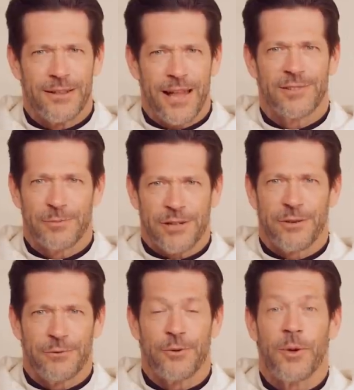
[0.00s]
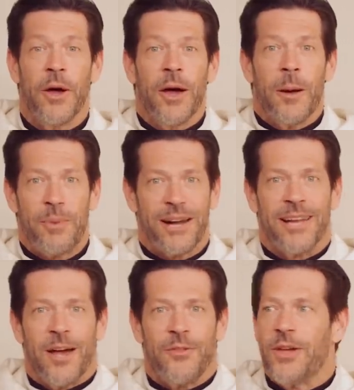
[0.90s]
That's subjective truth.
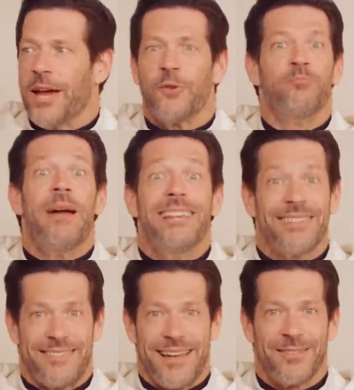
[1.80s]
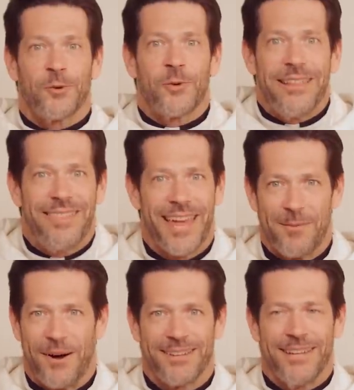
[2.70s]
But the amazing thing, the great thing
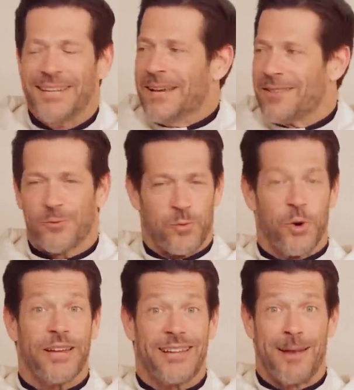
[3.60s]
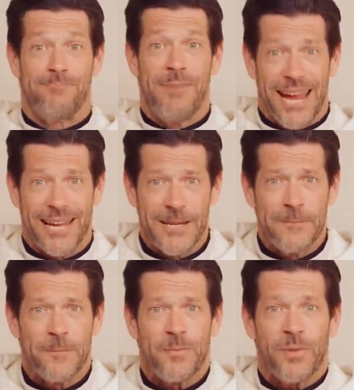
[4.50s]
about this world that God
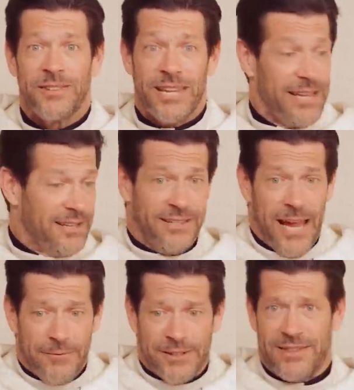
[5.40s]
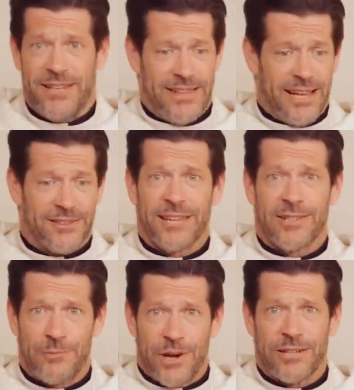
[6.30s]
made is he gave us these things like
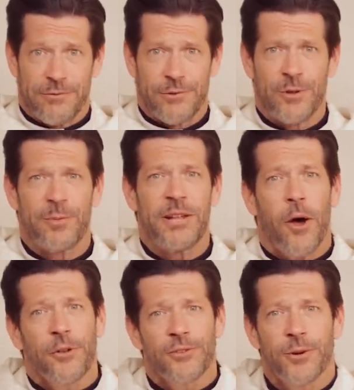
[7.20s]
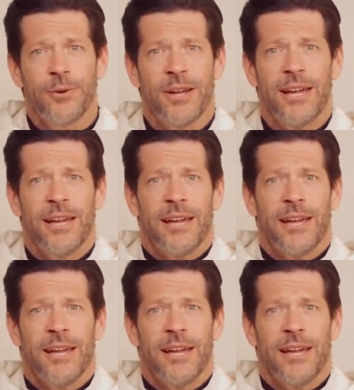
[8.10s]
subjective truth, but he also